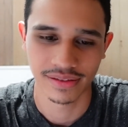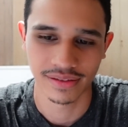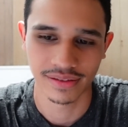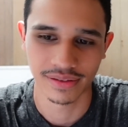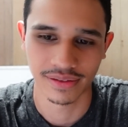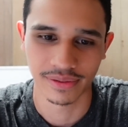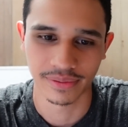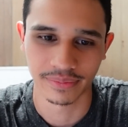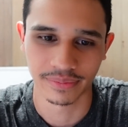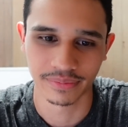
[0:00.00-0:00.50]

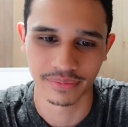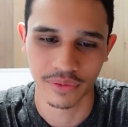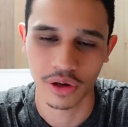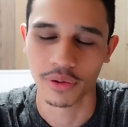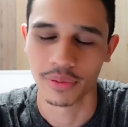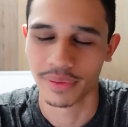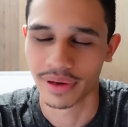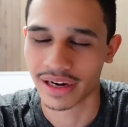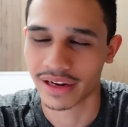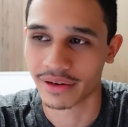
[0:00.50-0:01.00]

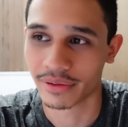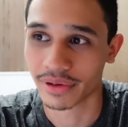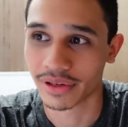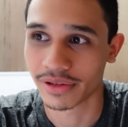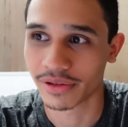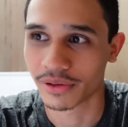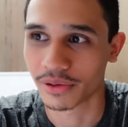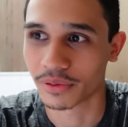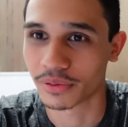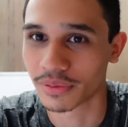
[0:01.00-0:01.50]
But anyway,
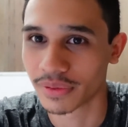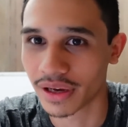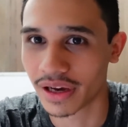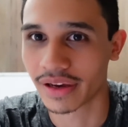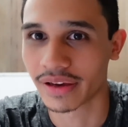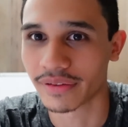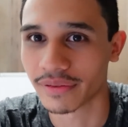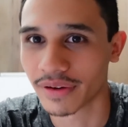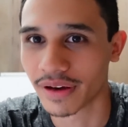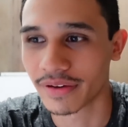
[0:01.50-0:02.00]
so
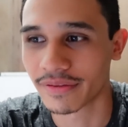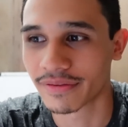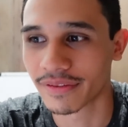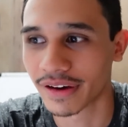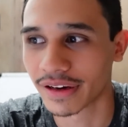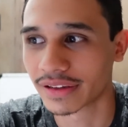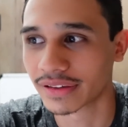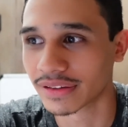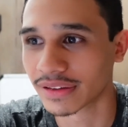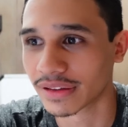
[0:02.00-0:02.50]
I
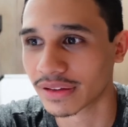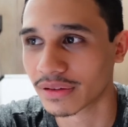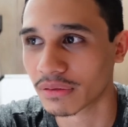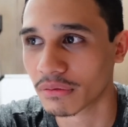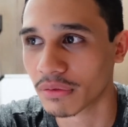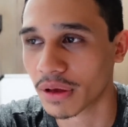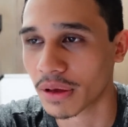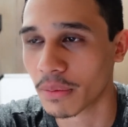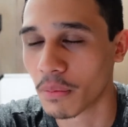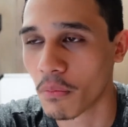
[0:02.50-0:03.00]
find
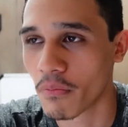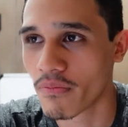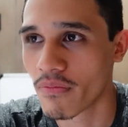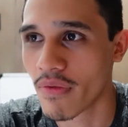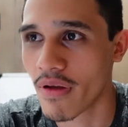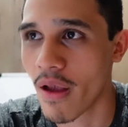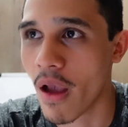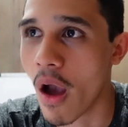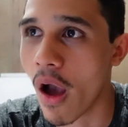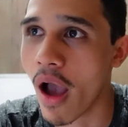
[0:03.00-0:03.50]
that
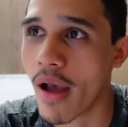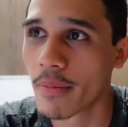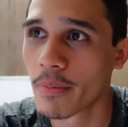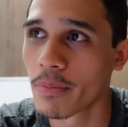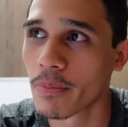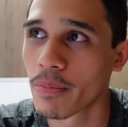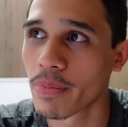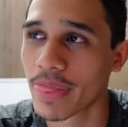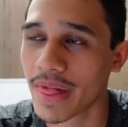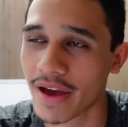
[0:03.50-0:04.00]

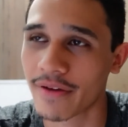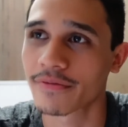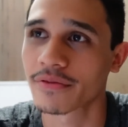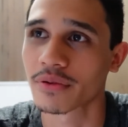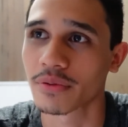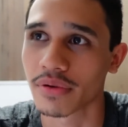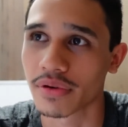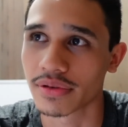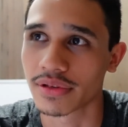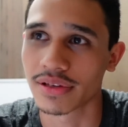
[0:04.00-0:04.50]

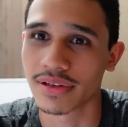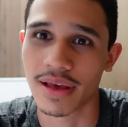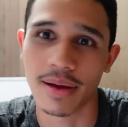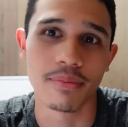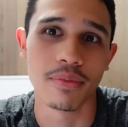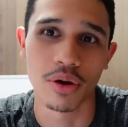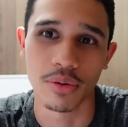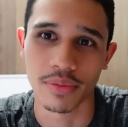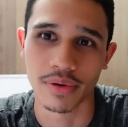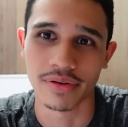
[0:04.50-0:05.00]
afterwards, in that
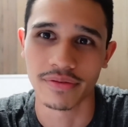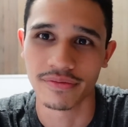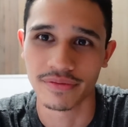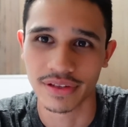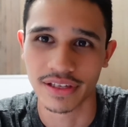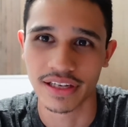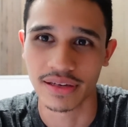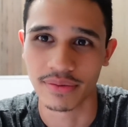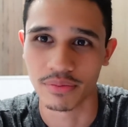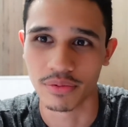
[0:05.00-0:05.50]
moment of
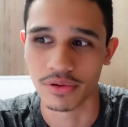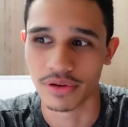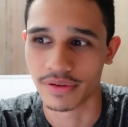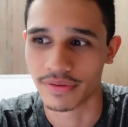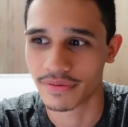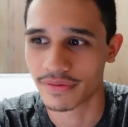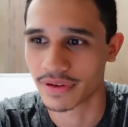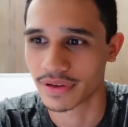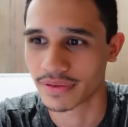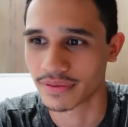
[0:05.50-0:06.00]
debrief